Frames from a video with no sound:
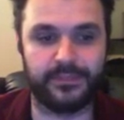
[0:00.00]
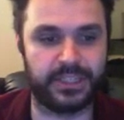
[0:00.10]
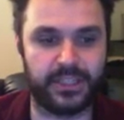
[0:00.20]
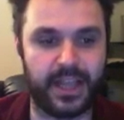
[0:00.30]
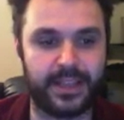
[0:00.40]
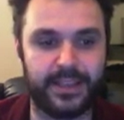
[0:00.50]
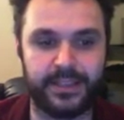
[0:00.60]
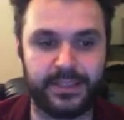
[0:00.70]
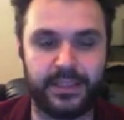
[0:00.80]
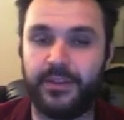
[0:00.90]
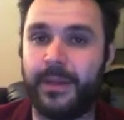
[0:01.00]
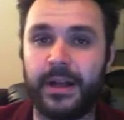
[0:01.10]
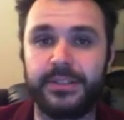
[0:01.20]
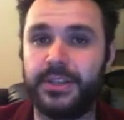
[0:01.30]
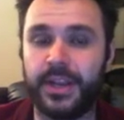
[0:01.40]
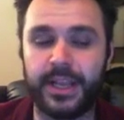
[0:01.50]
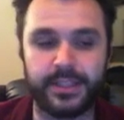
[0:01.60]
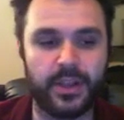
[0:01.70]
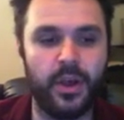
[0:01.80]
just like the auxiliary melter units,